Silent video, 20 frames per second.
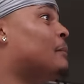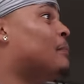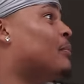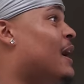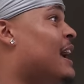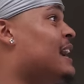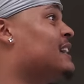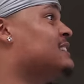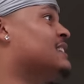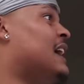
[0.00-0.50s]
the nah,
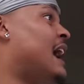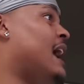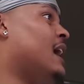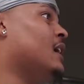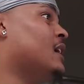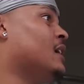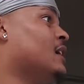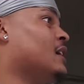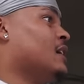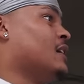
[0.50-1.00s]
Let me think
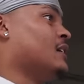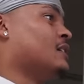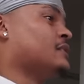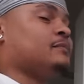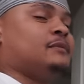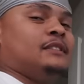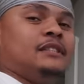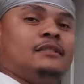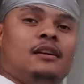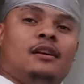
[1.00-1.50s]
about this,
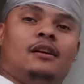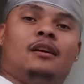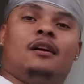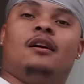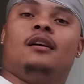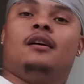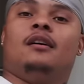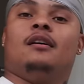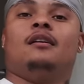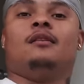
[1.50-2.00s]
bro.
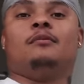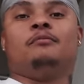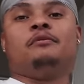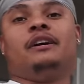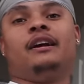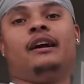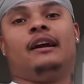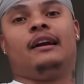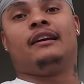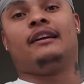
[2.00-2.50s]
Oh
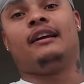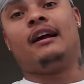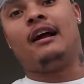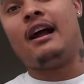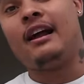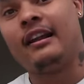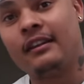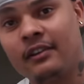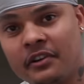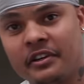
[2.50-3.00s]
my
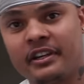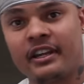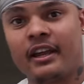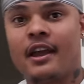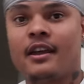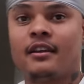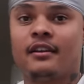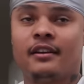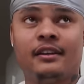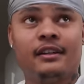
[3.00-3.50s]
god.
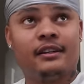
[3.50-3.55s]
Okay.